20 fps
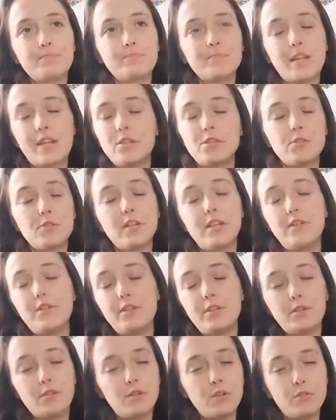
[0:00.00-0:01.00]
And it's okay if
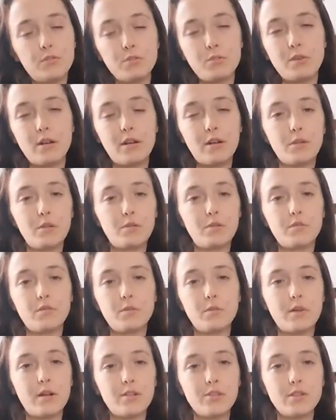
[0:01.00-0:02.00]
you don't know vibrato if
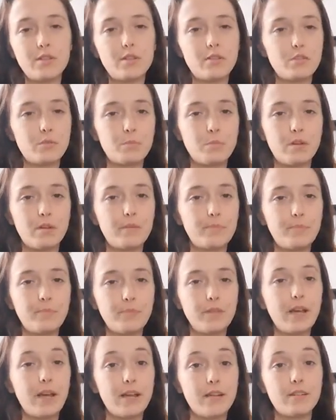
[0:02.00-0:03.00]
you're watching this, but
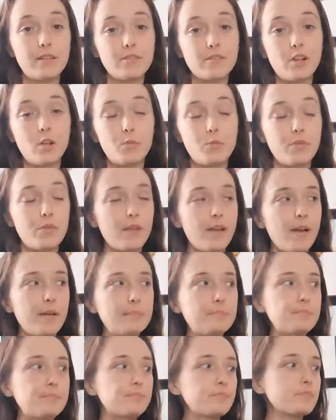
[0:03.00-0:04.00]
yeah, it does help with
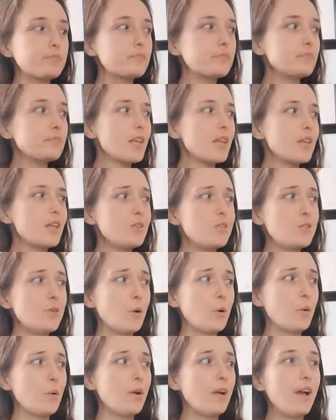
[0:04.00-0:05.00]
that.
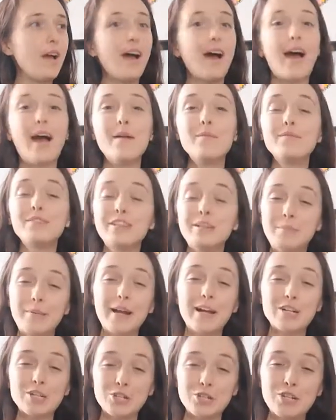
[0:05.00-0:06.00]
So I'm very
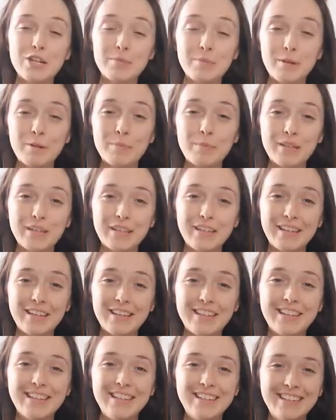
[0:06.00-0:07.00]
passionate about
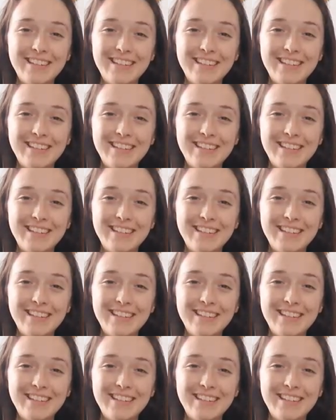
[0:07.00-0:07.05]
pinky